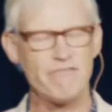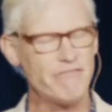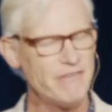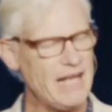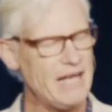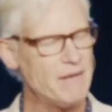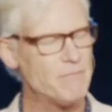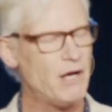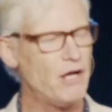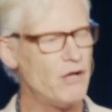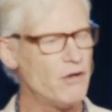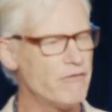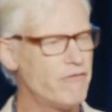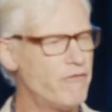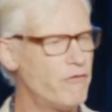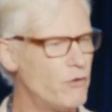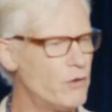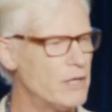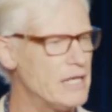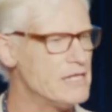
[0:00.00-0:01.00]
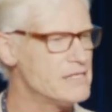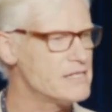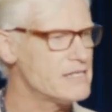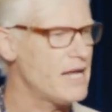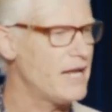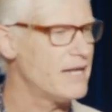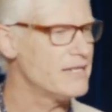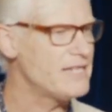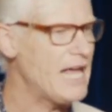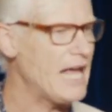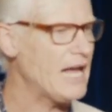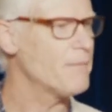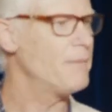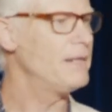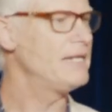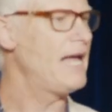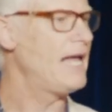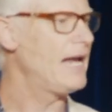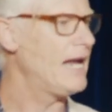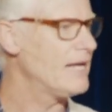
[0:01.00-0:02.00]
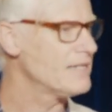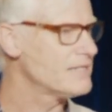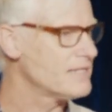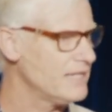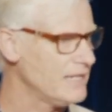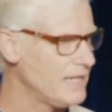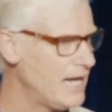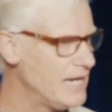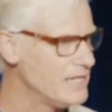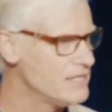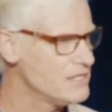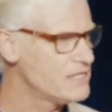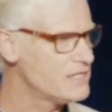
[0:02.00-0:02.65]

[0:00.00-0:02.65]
forget my early 40s, taking my dad out to lunch.